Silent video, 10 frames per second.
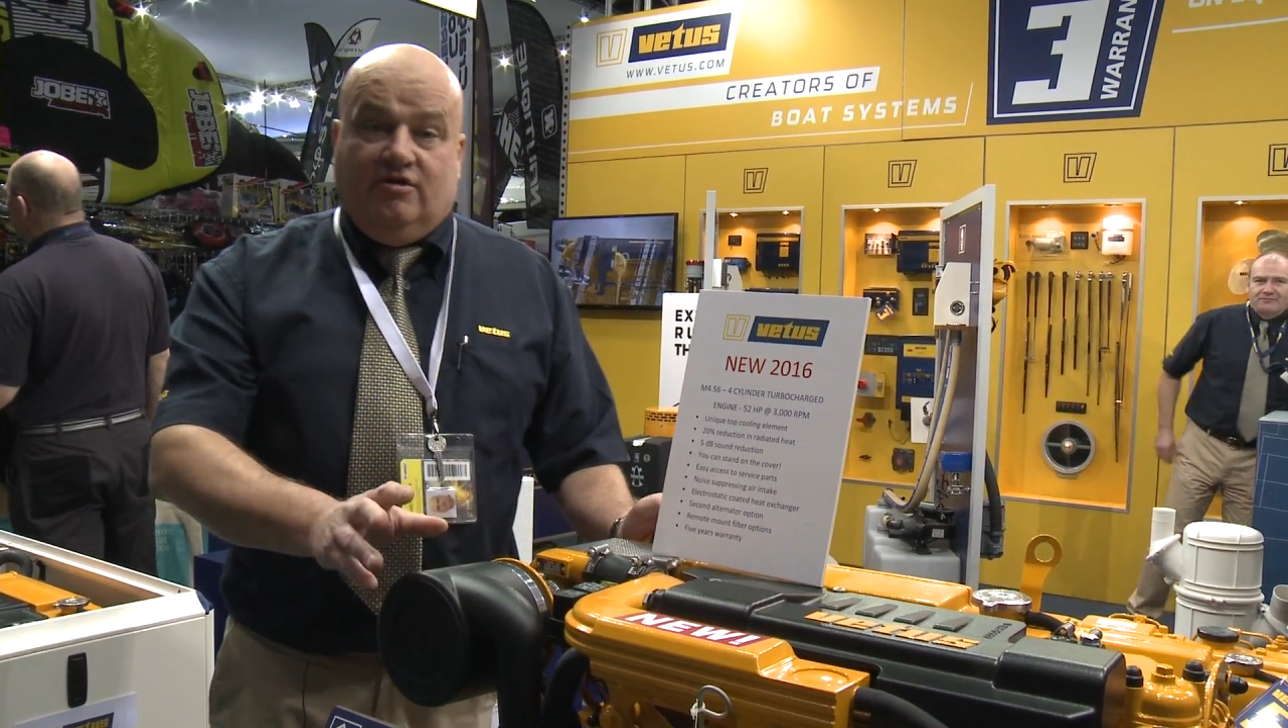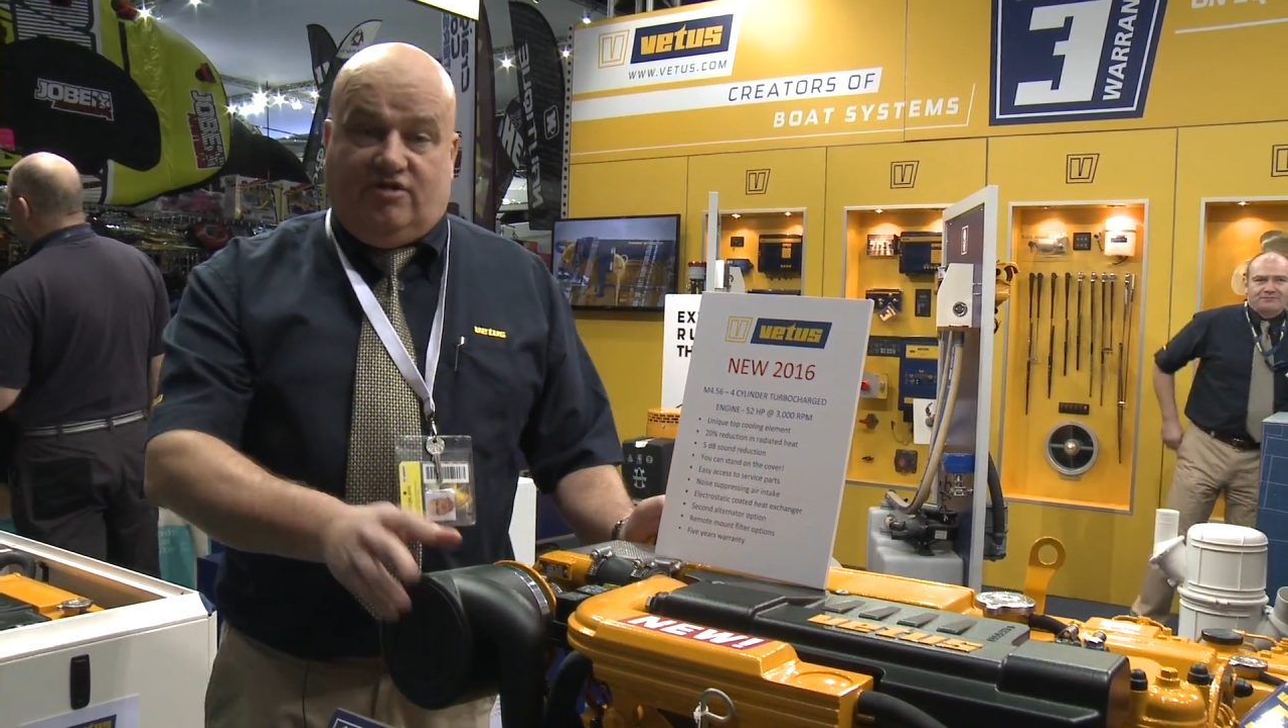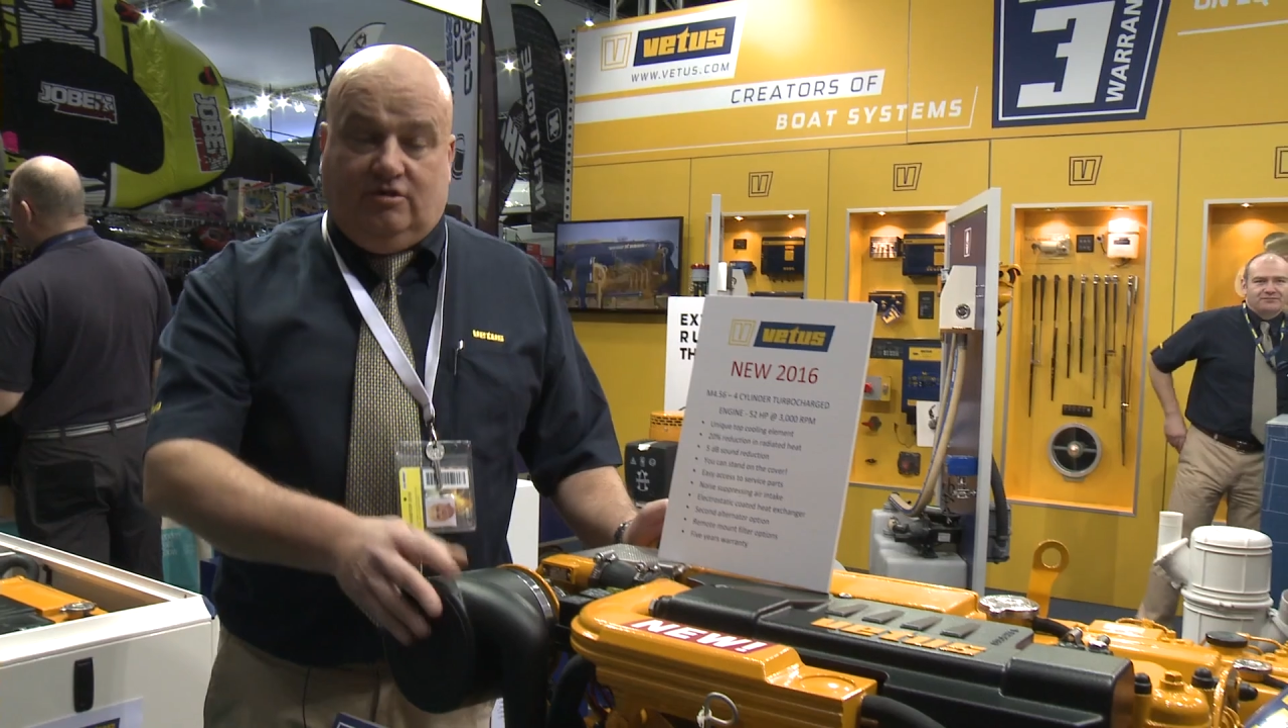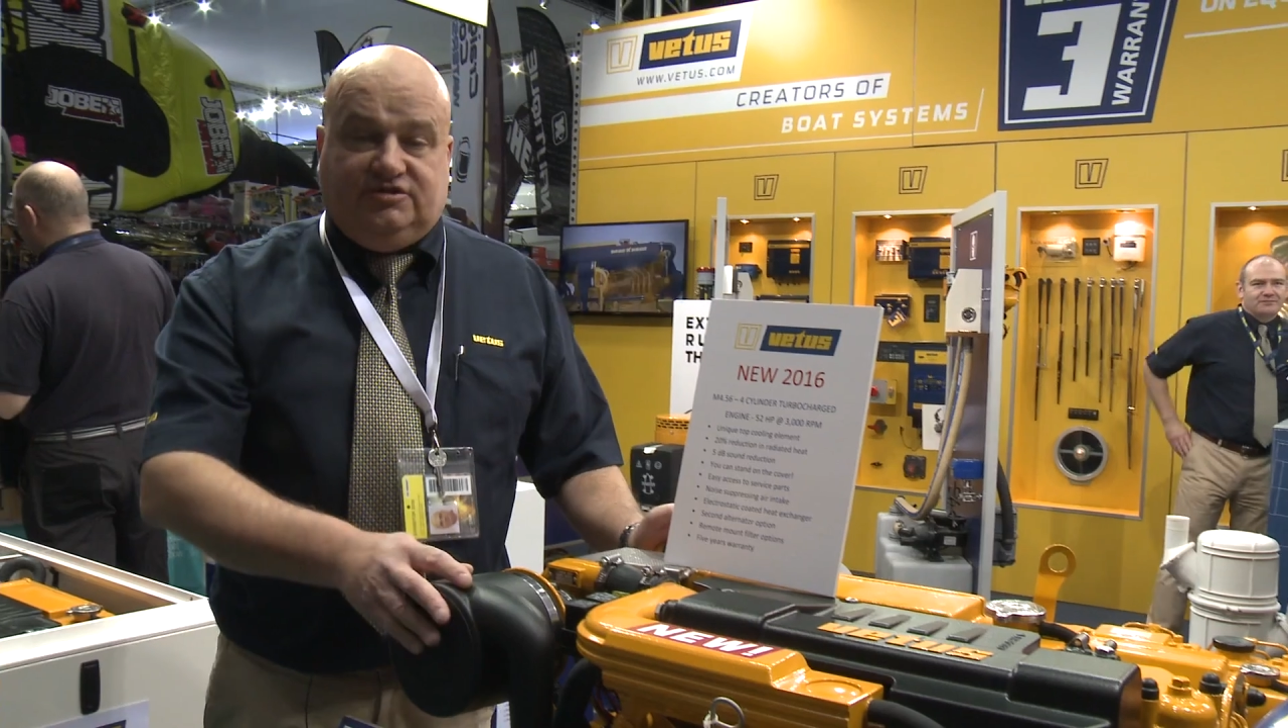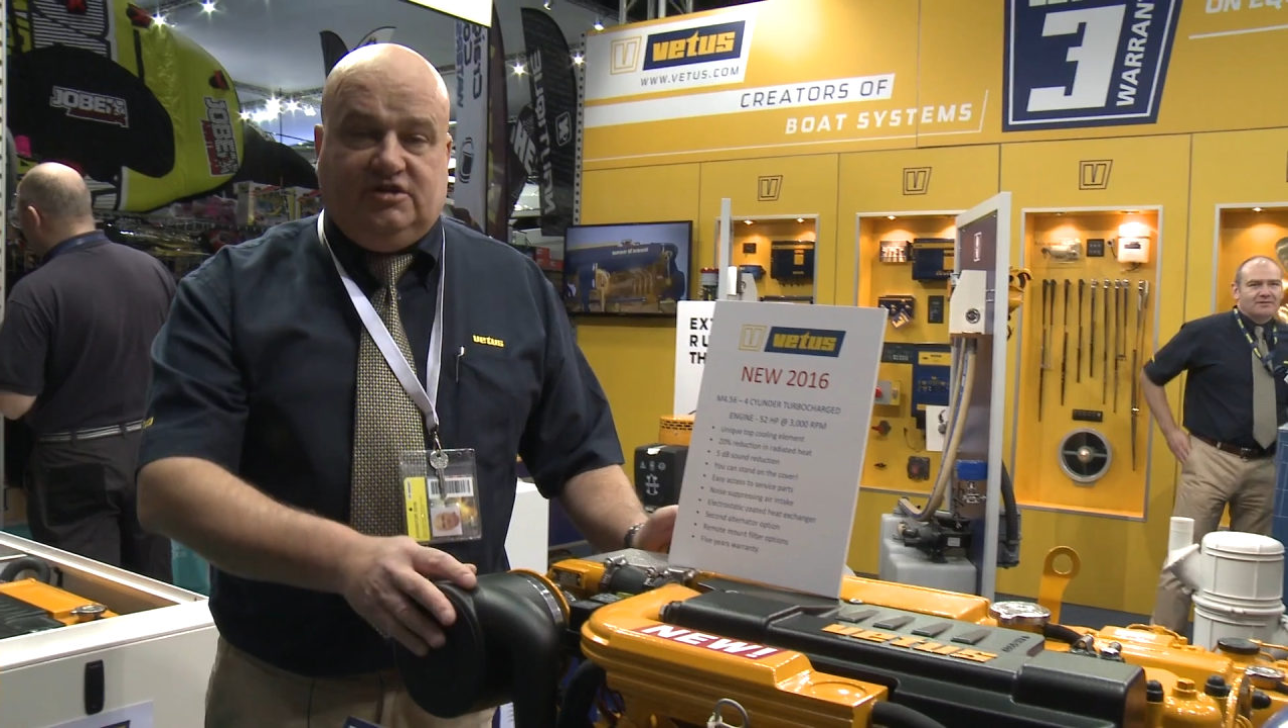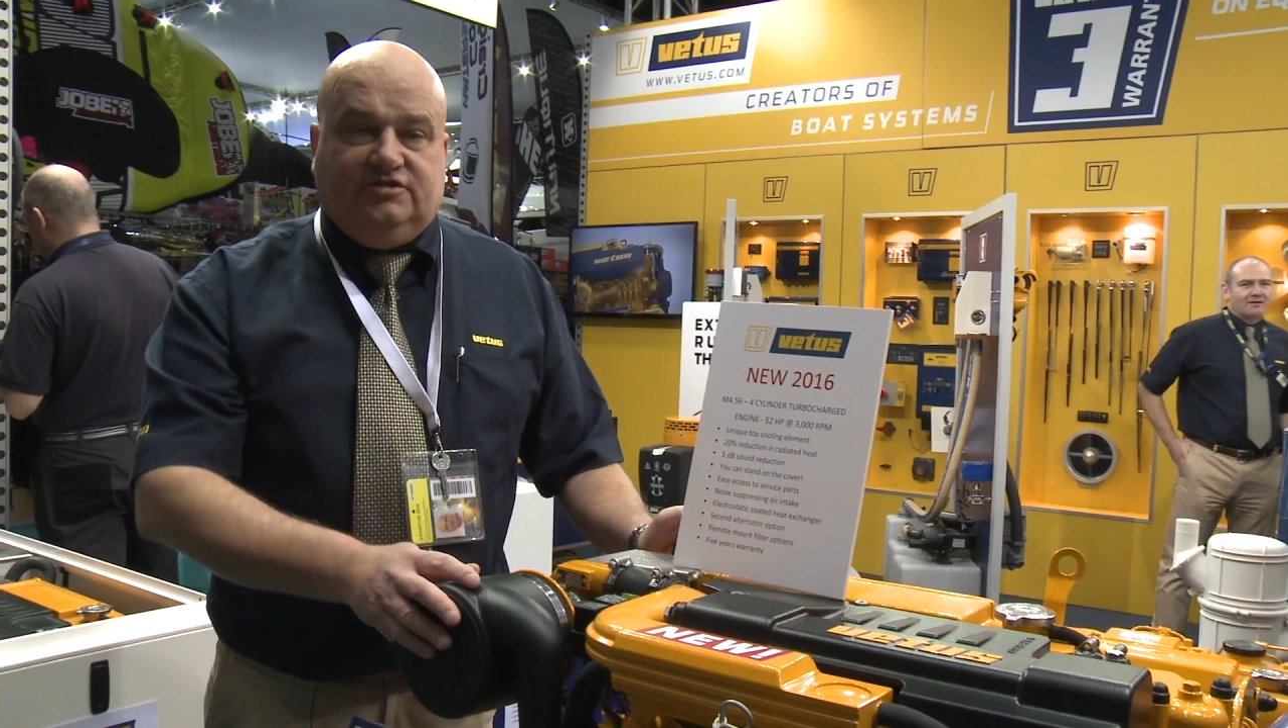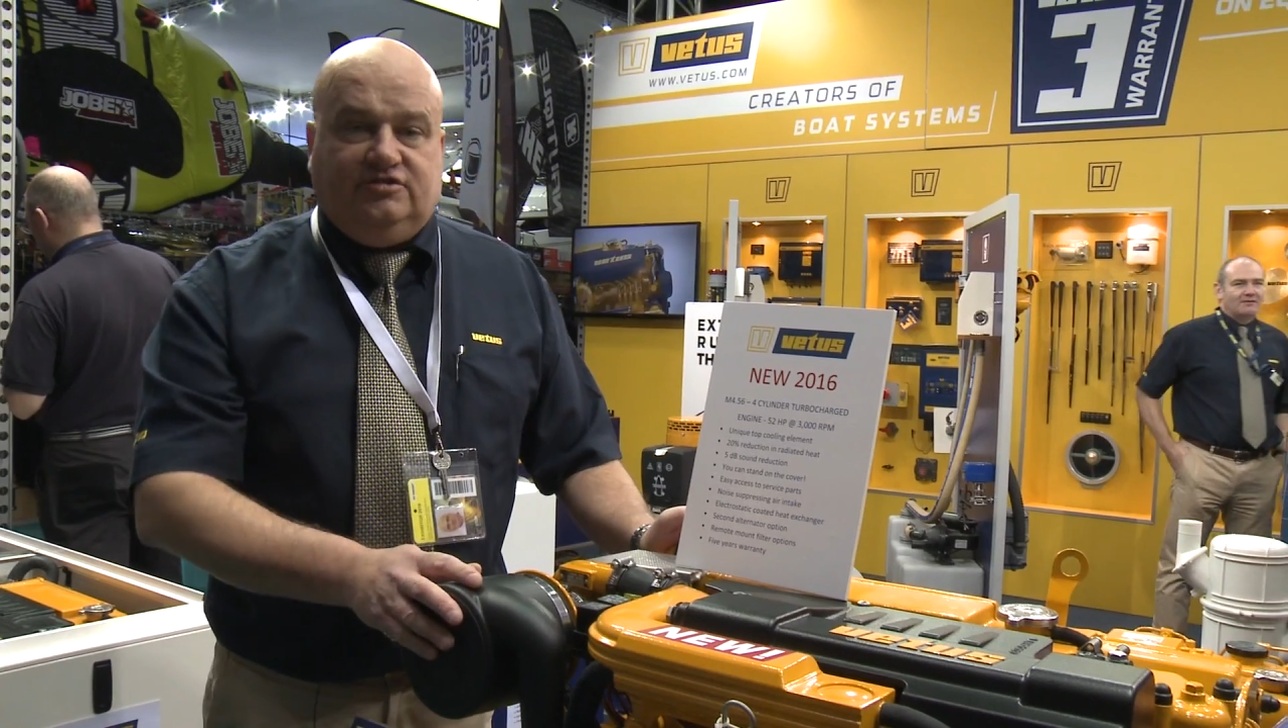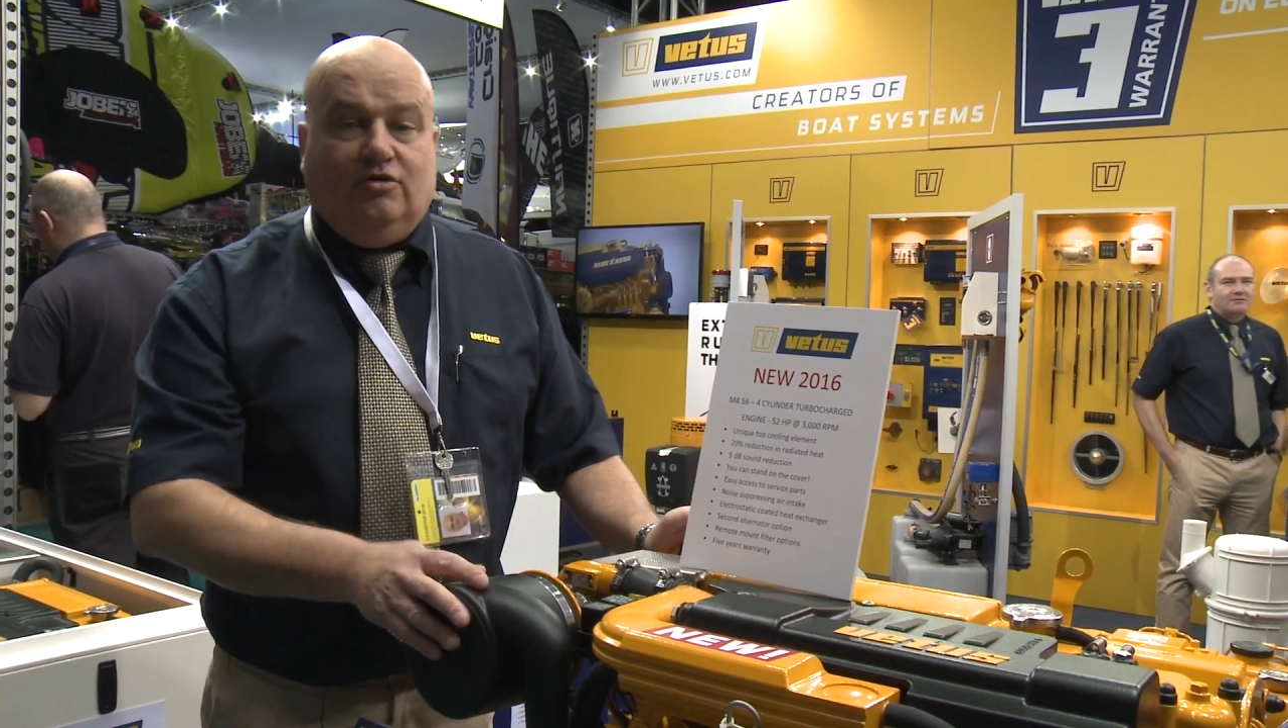Celsius,